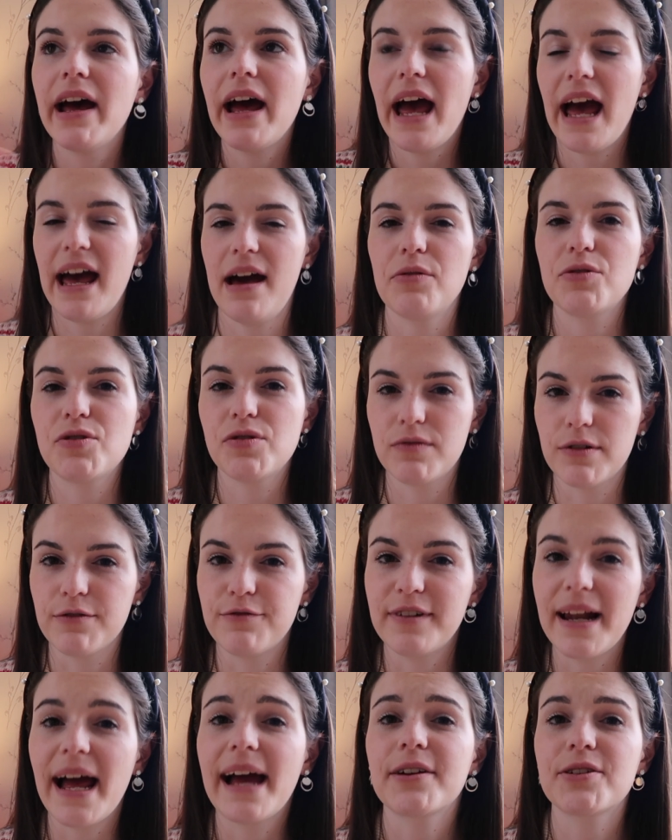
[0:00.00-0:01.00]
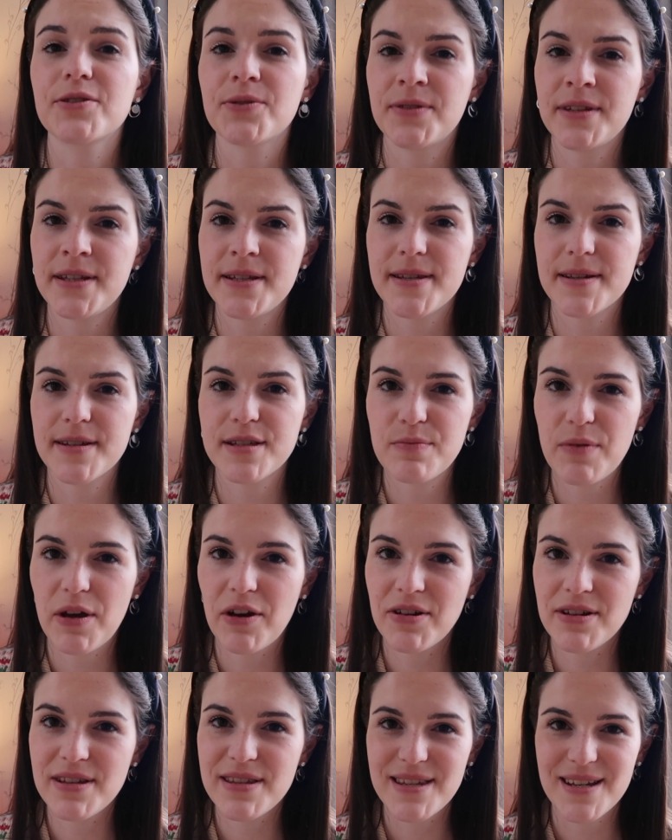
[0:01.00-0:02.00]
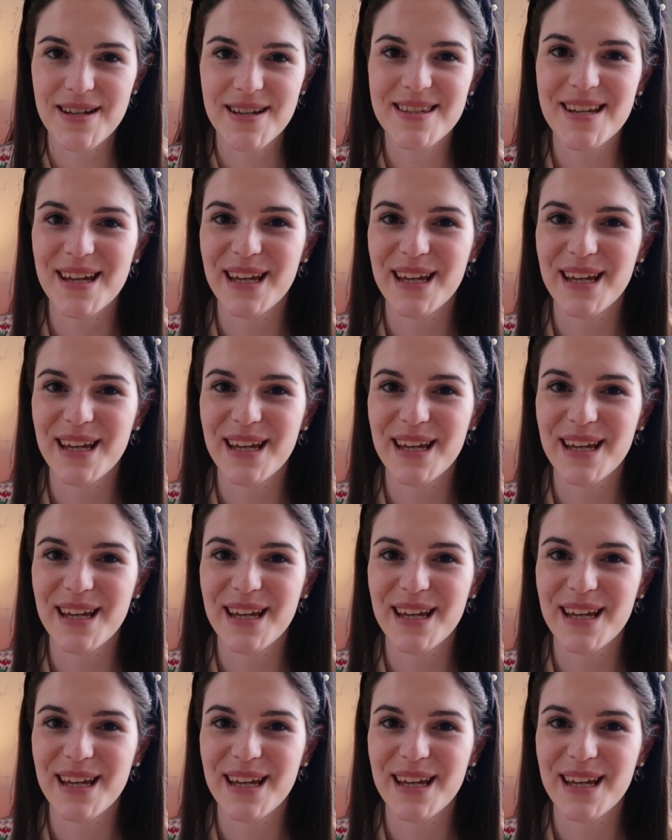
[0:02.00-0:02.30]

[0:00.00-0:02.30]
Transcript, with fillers: how to reflect on these experiences.